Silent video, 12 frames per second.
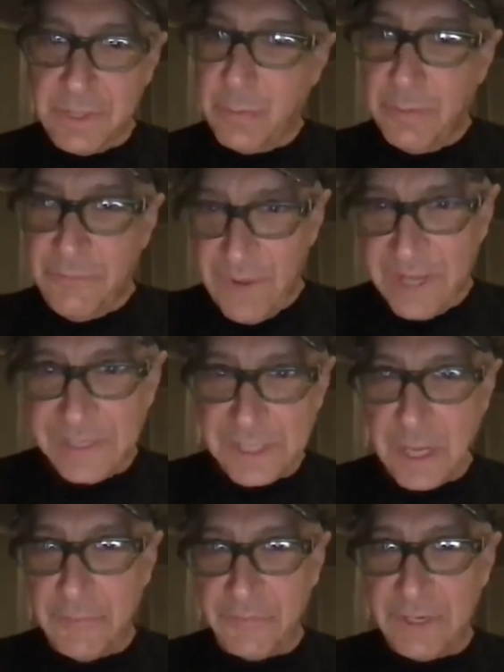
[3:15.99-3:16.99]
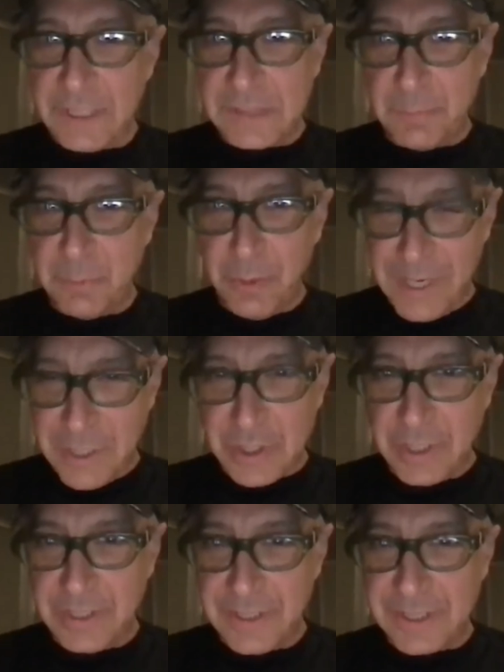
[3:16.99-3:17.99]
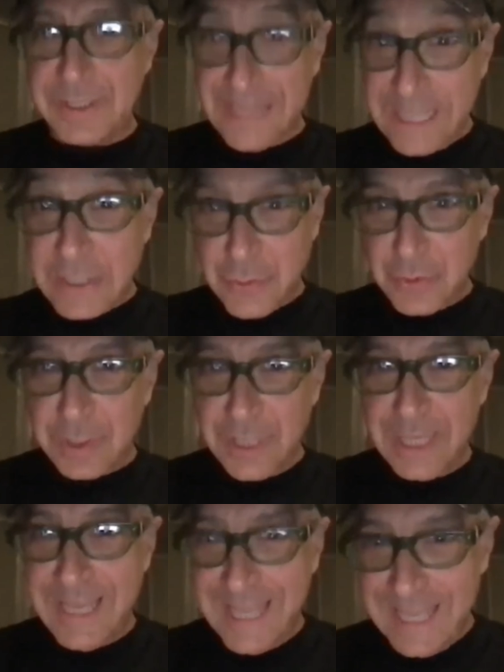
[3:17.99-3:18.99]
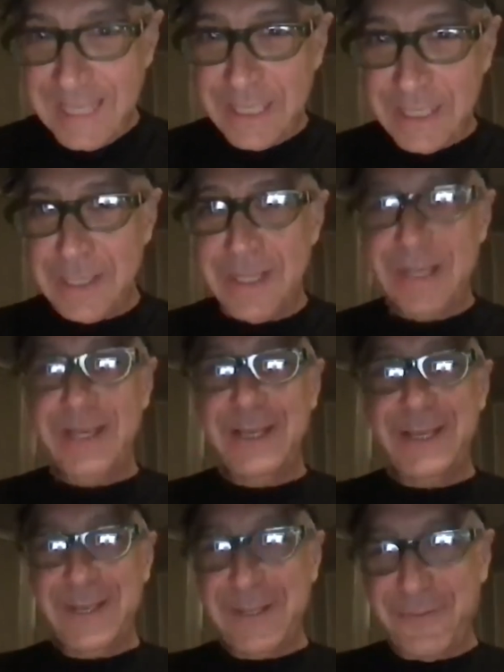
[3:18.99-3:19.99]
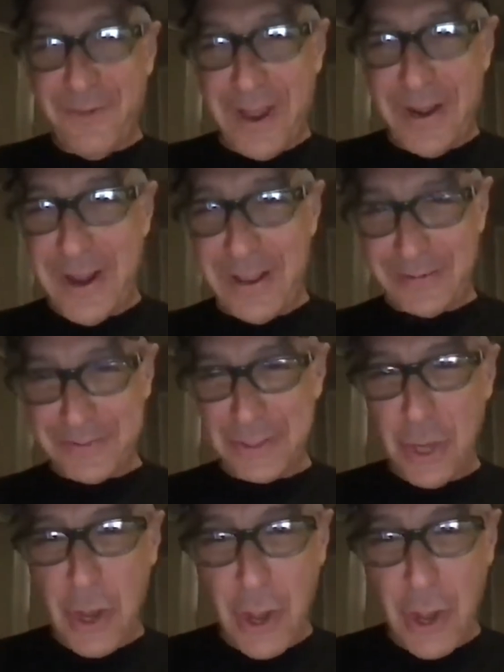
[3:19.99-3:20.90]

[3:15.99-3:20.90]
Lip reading: there were face-off inspirations literally in Firehouse Dog.